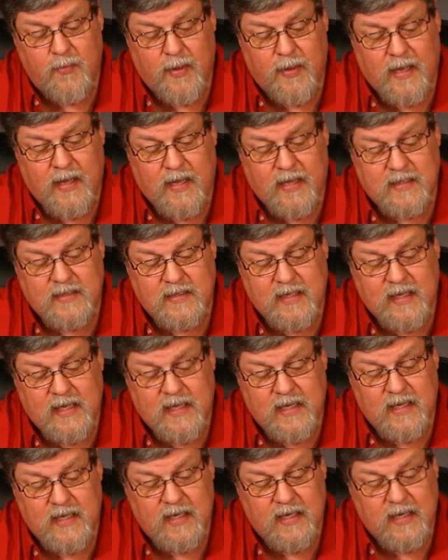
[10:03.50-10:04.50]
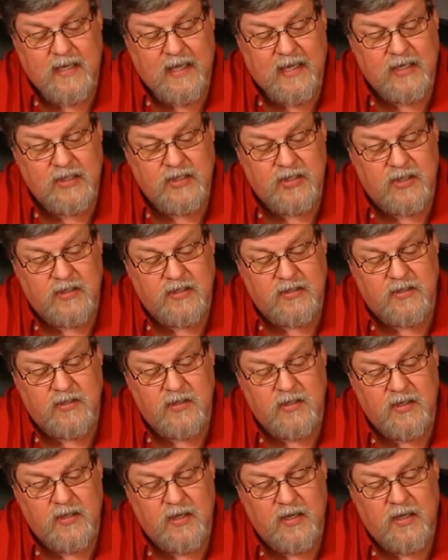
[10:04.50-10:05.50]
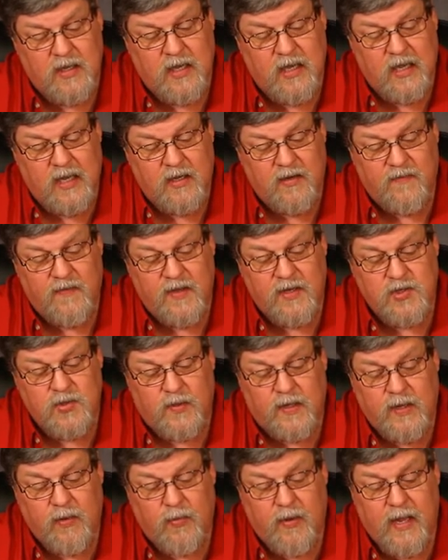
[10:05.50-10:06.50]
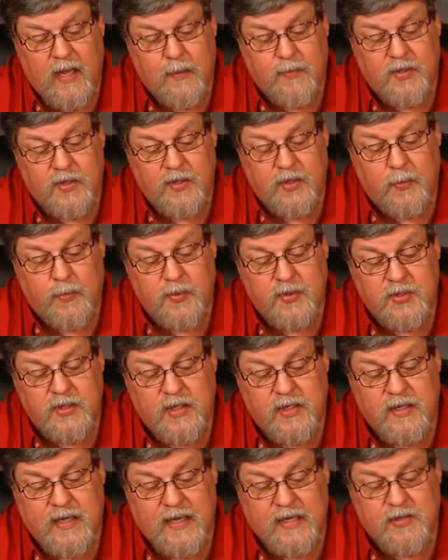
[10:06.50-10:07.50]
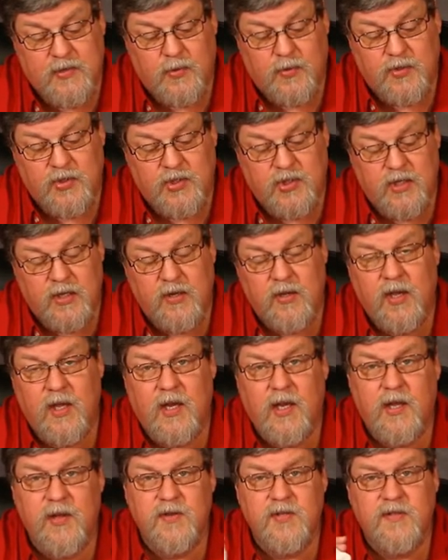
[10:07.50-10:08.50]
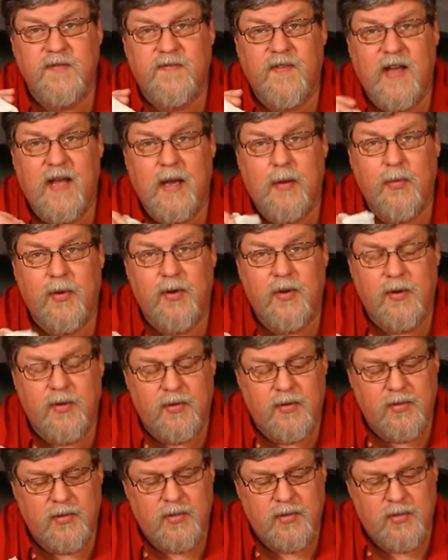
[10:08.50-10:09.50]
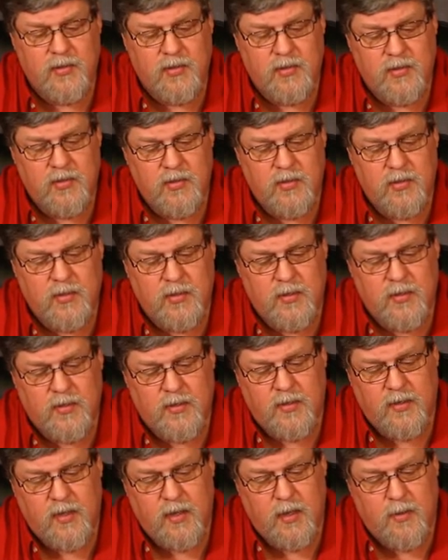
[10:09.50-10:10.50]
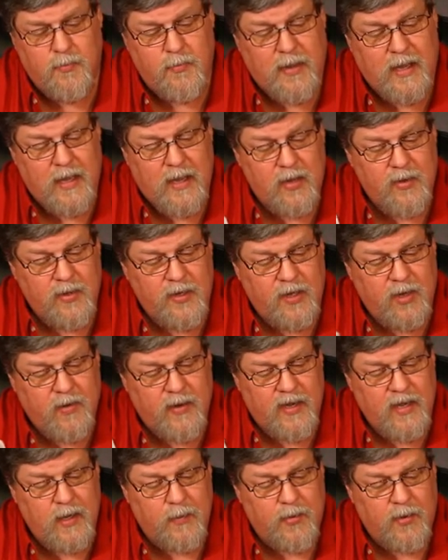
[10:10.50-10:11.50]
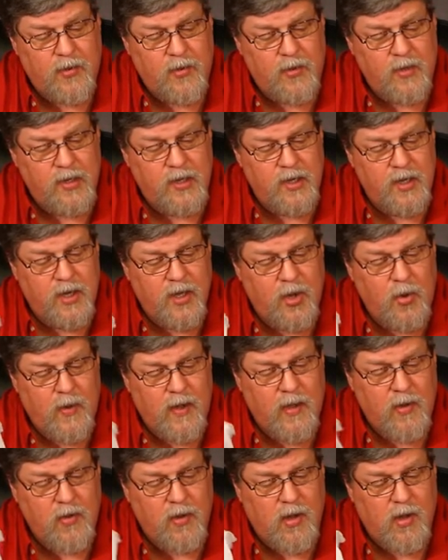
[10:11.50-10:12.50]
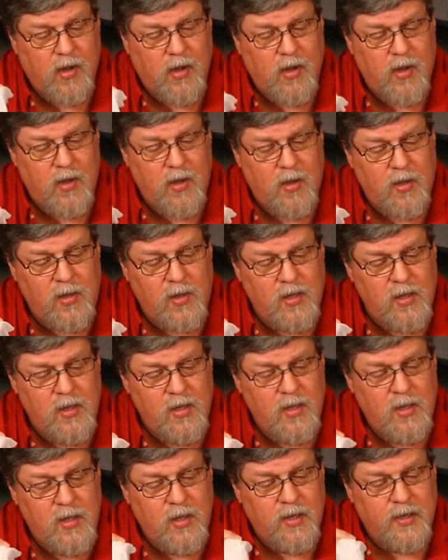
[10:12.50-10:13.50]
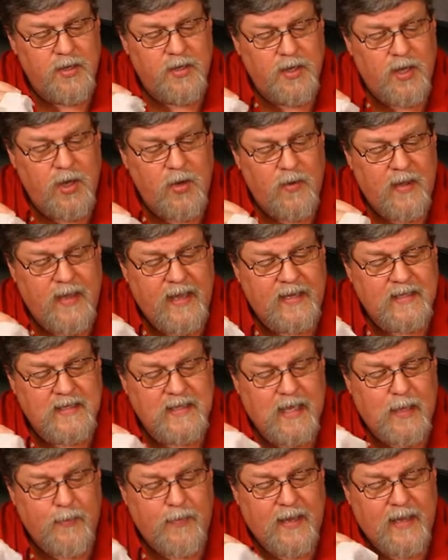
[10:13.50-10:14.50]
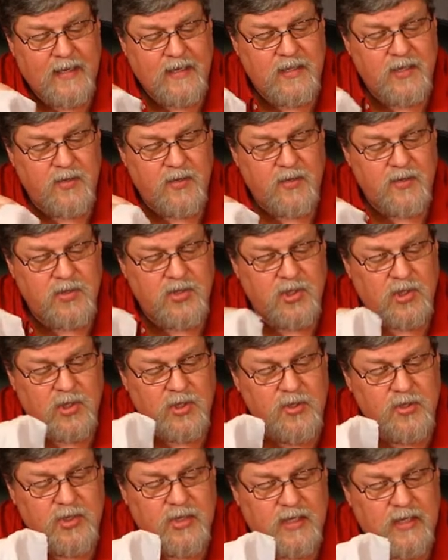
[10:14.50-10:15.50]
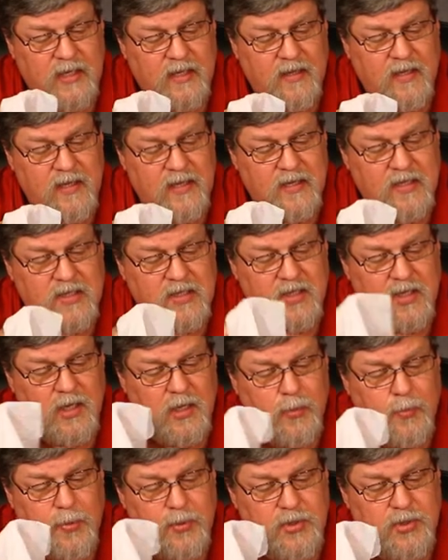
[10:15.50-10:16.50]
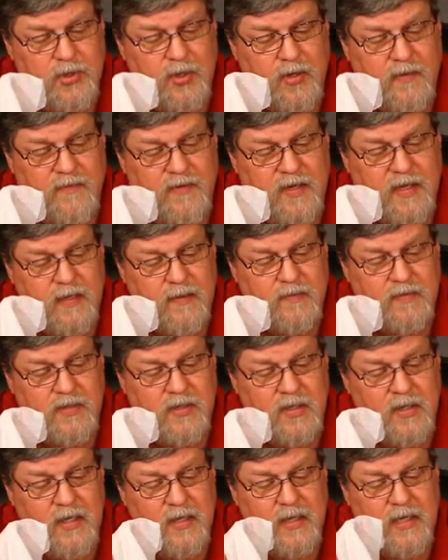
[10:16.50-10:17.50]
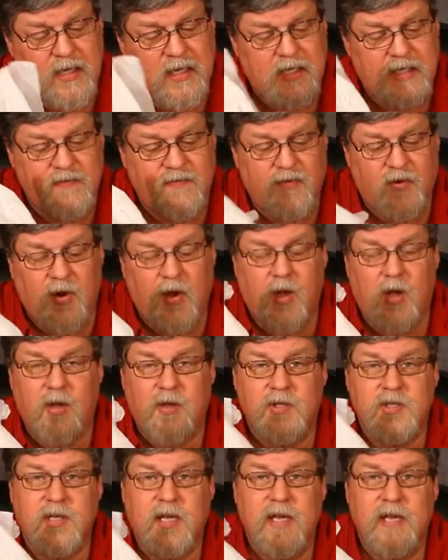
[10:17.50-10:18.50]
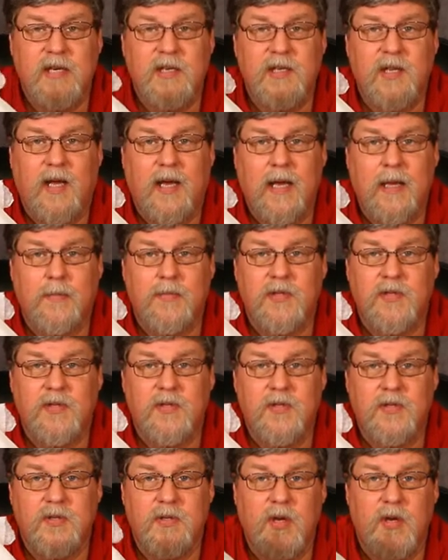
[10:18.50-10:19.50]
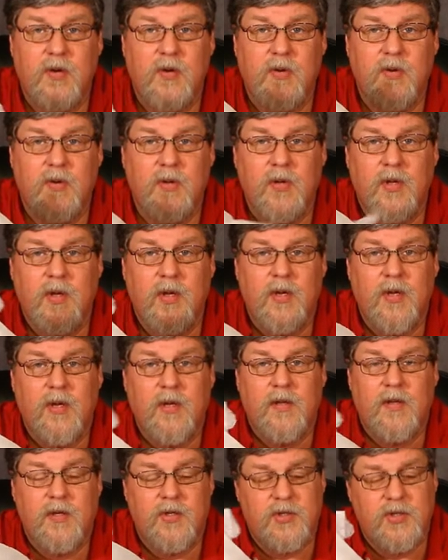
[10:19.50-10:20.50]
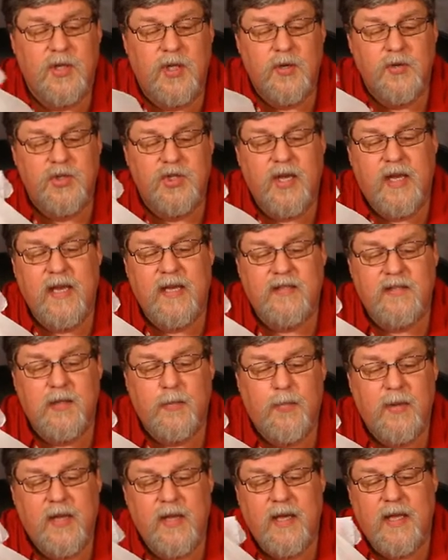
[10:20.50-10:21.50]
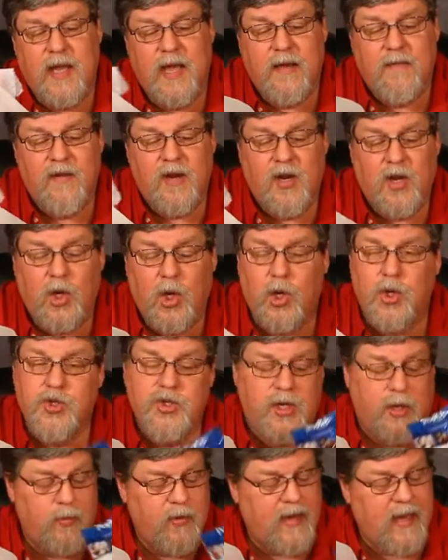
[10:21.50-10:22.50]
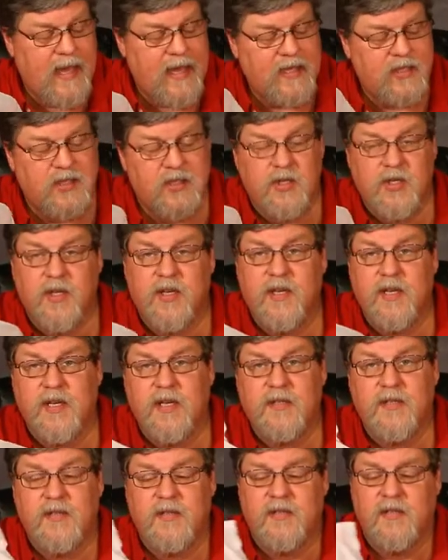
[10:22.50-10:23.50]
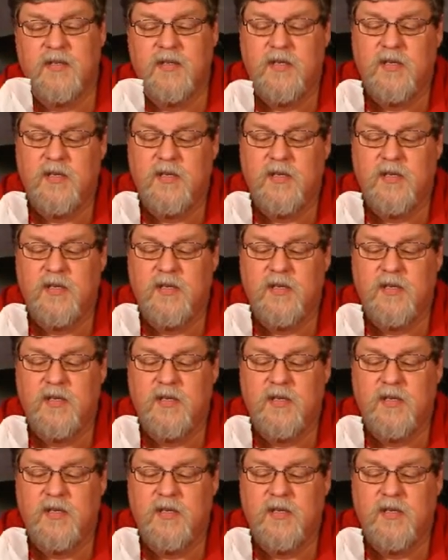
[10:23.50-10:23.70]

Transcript: by 10 inches, individually wrapped, 100% natural, cellulose fiber, biodegradable, no alcohol, no antibacterial solution in this, no preservatives. It's for all skin types, so there's no chance of having an allergic reaction to this.